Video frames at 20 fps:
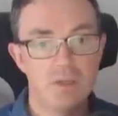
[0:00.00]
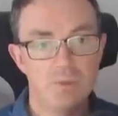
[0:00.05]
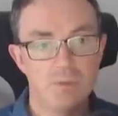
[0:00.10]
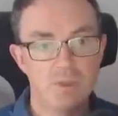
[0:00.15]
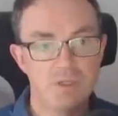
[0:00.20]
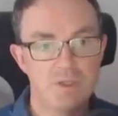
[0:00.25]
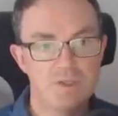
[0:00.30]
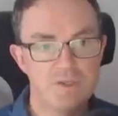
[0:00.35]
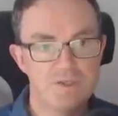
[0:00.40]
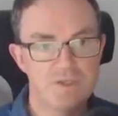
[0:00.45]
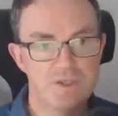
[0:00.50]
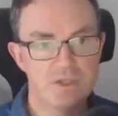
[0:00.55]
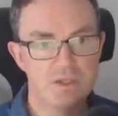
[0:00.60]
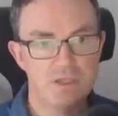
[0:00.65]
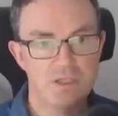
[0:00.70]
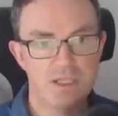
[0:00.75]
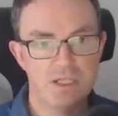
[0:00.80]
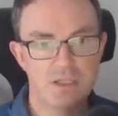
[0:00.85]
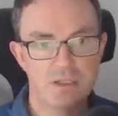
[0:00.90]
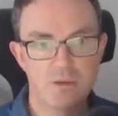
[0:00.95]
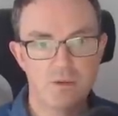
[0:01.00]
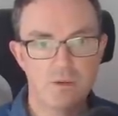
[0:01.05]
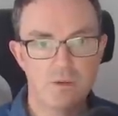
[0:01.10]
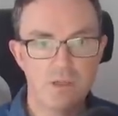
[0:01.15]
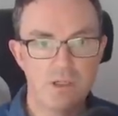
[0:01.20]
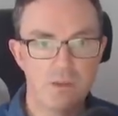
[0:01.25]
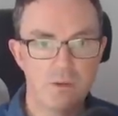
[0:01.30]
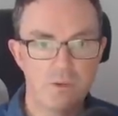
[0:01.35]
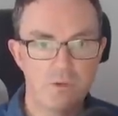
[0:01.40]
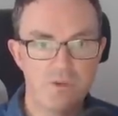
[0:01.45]
because it,
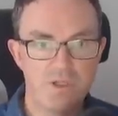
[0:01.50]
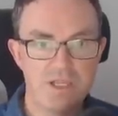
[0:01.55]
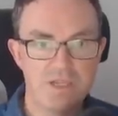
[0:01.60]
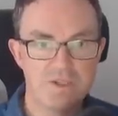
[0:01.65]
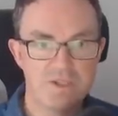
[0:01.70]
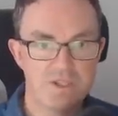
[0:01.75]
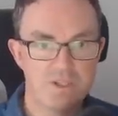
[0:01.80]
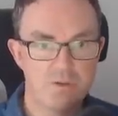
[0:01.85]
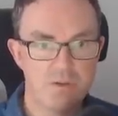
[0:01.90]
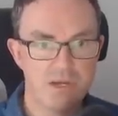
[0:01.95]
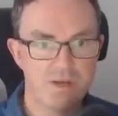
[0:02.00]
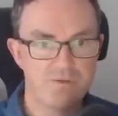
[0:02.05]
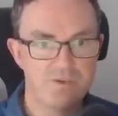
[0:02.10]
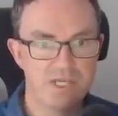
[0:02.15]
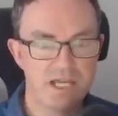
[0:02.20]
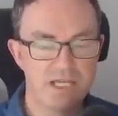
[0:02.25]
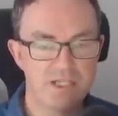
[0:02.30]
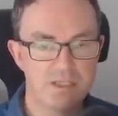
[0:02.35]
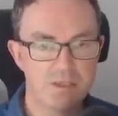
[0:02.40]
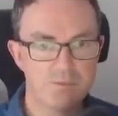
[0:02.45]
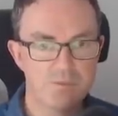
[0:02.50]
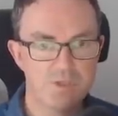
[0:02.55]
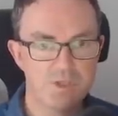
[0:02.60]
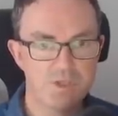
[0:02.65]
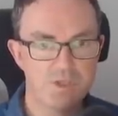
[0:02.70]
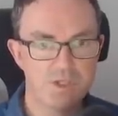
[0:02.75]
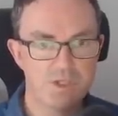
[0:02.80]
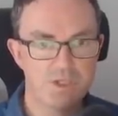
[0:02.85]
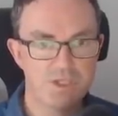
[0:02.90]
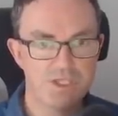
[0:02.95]
it, these two have to add up to
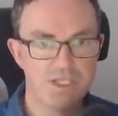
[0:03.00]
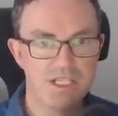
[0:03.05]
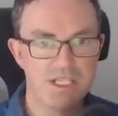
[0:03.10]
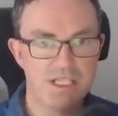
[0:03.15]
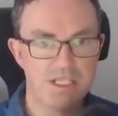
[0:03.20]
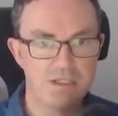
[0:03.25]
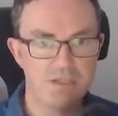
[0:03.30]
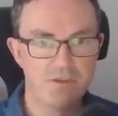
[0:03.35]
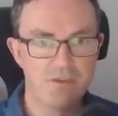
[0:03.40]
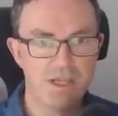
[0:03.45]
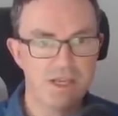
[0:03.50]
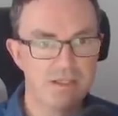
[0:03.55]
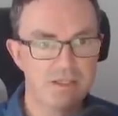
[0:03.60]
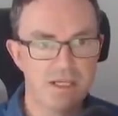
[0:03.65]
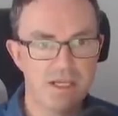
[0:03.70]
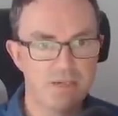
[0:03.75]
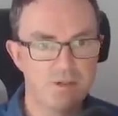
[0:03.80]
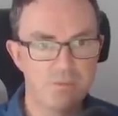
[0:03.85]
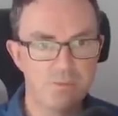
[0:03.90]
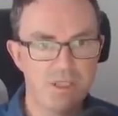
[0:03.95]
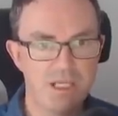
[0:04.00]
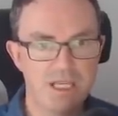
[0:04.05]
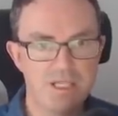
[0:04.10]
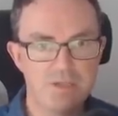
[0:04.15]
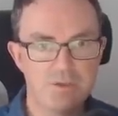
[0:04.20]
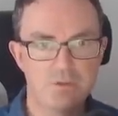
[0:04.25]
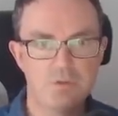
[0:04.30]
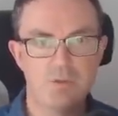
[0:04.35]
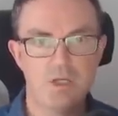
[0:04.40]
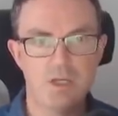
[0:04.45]
13 and that cannot be
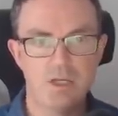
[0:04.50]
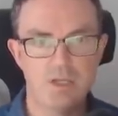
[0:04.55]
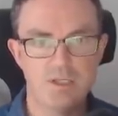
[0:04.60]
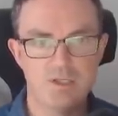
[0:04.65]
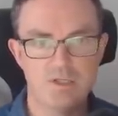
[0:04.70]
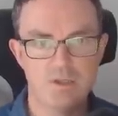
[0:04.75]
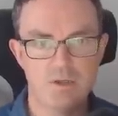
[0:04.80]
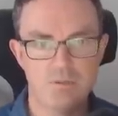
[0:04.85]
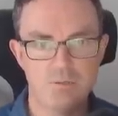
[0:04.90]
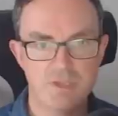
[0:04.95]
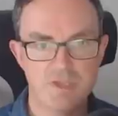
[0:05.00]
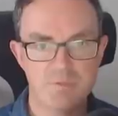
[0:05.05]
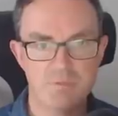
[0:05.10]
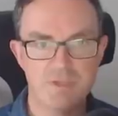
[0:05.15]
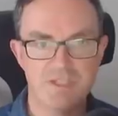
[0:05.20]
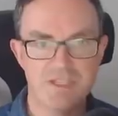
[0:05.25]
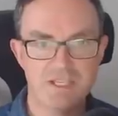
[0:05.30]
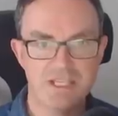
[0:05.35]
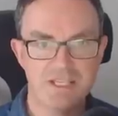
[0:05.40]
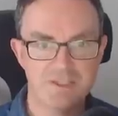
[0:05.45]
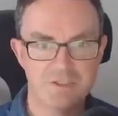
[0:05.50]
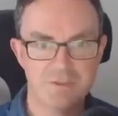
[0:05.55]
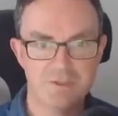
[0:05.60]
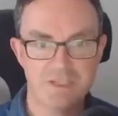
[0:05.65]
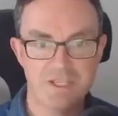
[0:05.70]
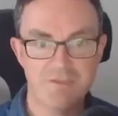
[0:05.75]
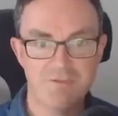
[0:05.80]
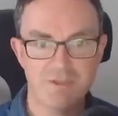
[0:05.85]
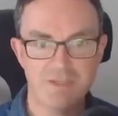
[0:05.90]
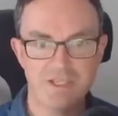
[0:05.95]
8 or 9 so it must be 6 or
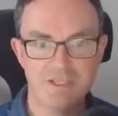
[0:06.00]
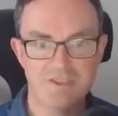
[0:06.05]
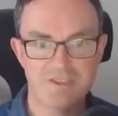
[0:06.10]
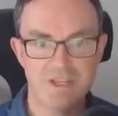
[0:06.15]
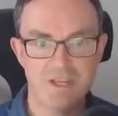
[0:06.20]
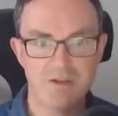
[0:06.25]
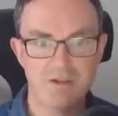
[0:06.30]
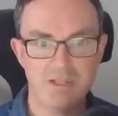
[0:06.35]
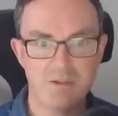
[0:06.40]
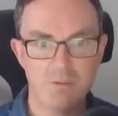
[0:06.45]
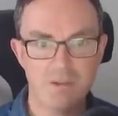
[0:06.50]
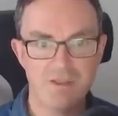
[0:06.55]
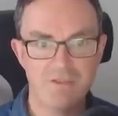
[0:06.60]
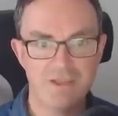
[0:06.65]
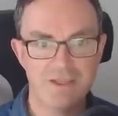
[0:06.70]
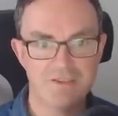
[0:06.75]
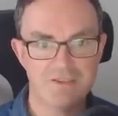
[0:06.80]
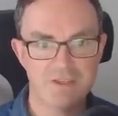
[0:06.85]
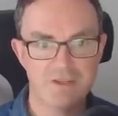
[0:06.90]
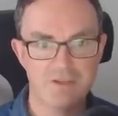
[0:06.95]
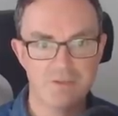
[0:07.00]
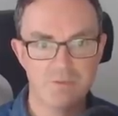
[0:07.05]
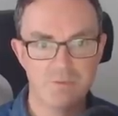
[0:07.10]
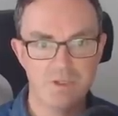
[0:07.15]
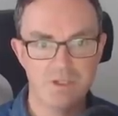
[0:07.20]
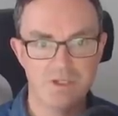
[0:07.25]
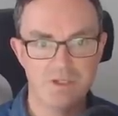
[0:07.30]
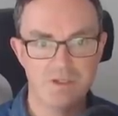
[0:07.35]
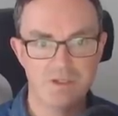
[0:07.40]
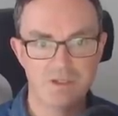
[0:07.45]
7 that's the only way that's going to
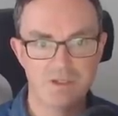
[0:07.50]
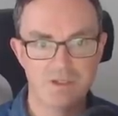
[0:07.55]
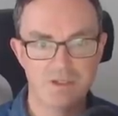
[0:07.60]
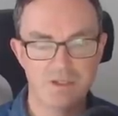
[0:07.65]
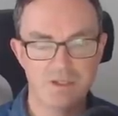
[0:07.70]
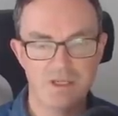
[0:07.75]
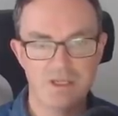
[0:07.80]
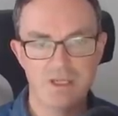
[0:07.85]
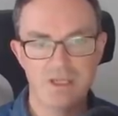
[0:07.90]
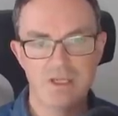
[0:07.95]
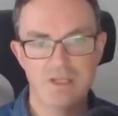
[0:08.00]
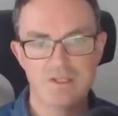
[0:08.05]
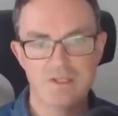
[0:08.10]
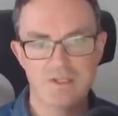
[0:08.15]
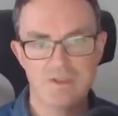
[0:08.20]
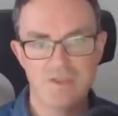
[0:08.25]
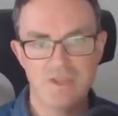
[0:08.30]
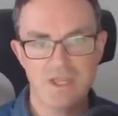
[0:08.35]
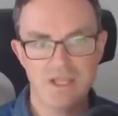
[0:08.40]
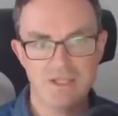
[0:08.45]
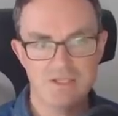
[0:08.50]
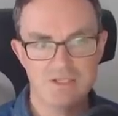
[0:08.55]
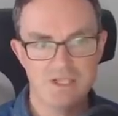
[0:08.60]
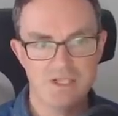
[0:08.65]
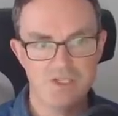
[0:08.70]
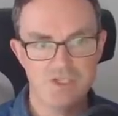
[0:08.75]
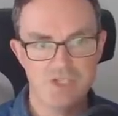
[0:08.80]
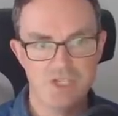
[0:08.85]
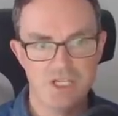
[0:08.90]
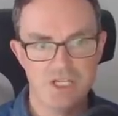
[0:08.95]
work so that
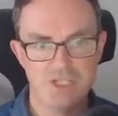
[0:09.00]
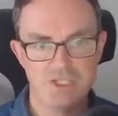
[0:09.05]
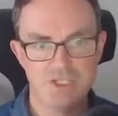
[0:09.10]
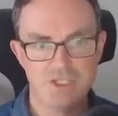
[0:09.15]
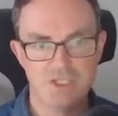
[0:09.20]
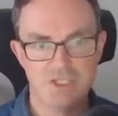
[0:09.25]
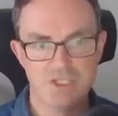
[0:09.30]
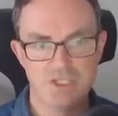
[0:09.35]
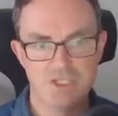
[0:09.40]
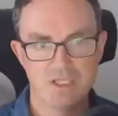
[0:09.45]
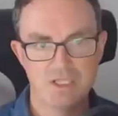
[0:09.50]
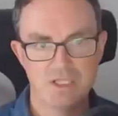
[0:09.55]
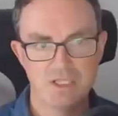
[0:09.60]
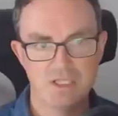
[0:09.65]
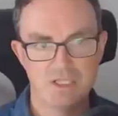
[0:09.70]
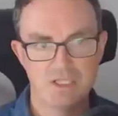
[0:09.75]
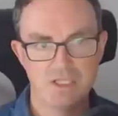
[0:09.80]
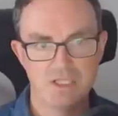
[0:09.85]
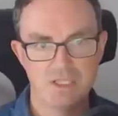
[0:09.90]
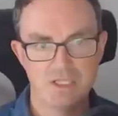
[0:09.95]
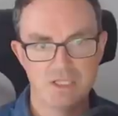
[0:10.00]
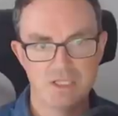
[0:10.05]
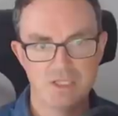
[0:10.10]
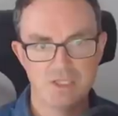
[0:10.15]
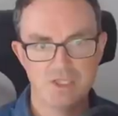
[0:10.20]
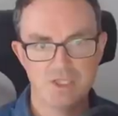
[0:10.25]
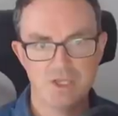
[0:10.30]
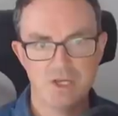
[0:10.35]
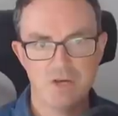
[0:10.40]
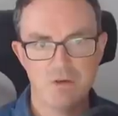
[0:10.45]
digit
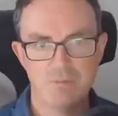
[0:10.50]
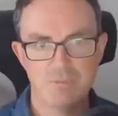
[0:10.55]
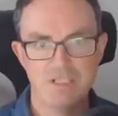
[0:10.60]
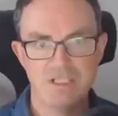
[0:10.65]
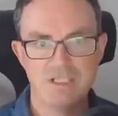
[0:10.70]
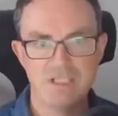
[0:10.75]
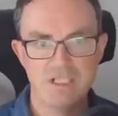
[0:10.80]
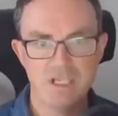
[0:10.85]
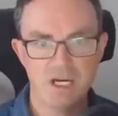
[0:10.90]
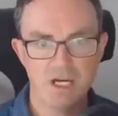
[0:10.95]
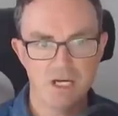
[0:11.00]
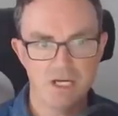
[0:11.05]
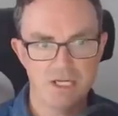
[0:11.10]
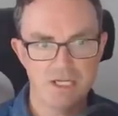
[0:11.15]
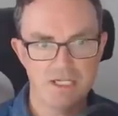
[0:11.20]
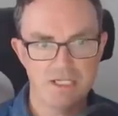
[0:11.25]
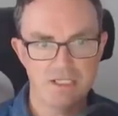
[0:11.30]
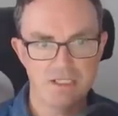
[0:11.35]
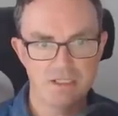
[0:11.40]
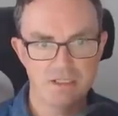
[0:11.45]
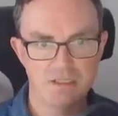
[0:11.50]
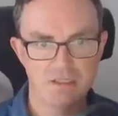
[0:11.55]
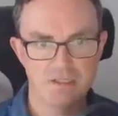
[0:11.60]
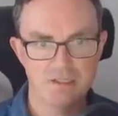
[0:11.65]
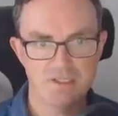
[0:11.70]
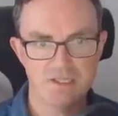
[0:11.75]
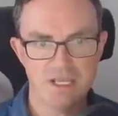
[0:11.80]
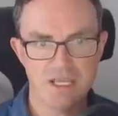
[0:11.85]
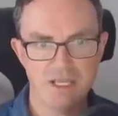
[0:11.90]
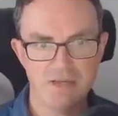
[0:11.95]
which can't be 9
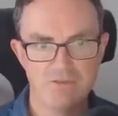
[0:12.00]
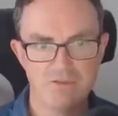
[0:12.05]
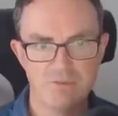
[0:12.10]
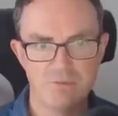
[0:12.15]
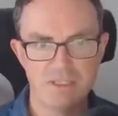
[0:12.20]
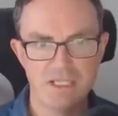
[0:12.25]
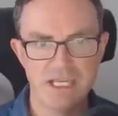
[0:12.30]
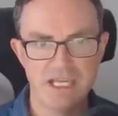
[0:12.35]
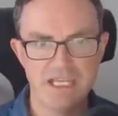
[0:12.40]
does that have to be